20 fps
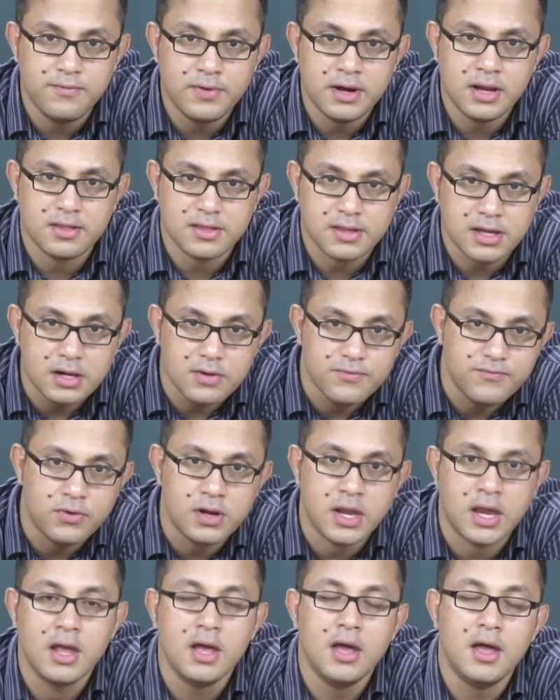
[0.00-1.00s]
very
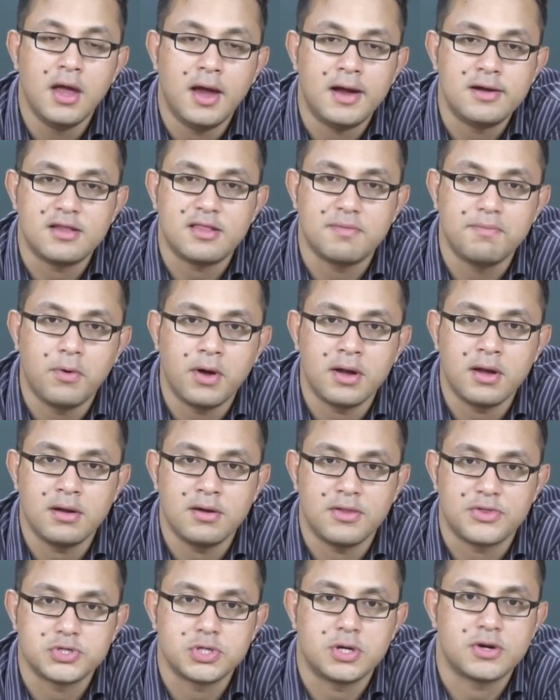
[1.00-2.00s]
skillfully at this point
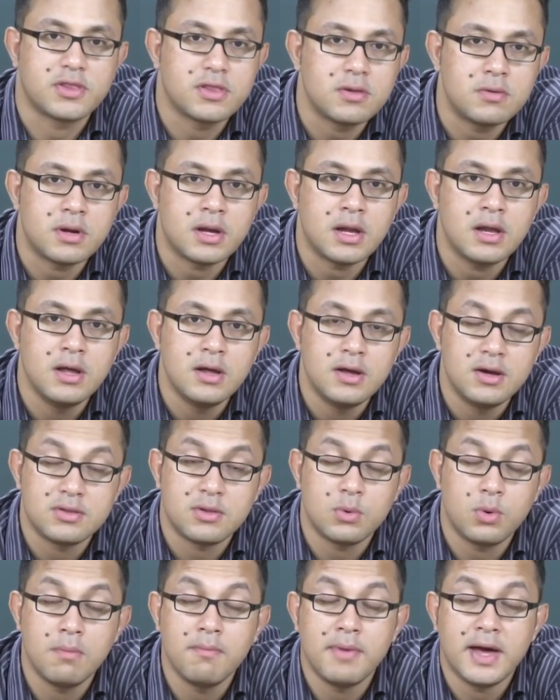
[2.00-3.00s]
in the short story
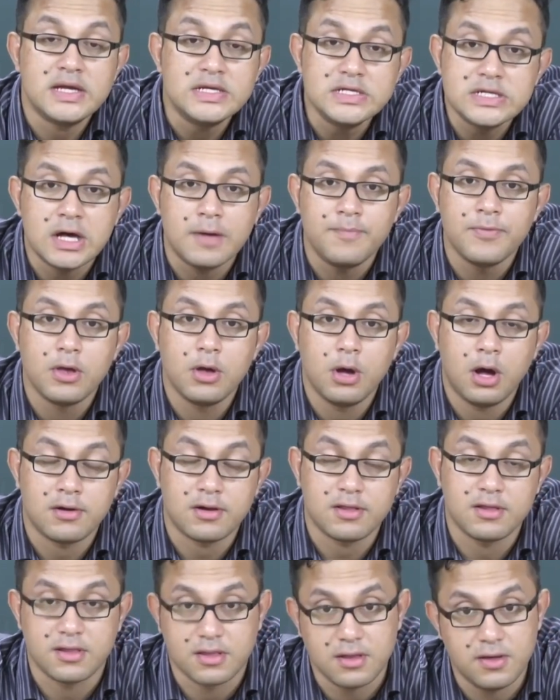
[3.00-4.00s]
is a reminder of
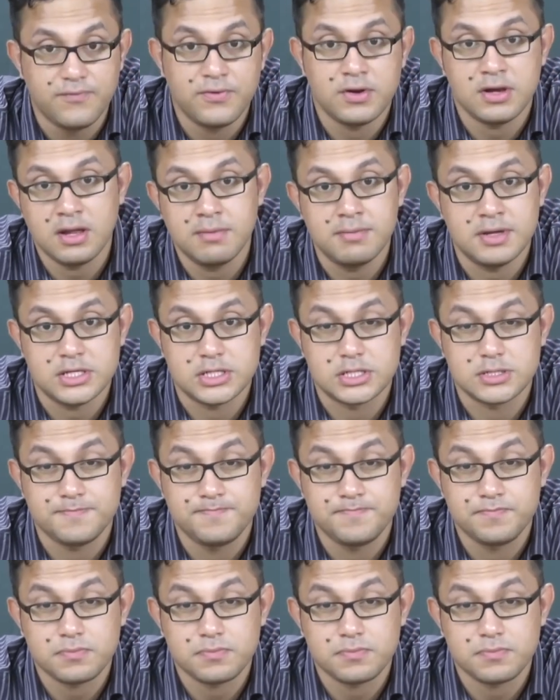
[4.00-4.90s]
the Sisyphean image.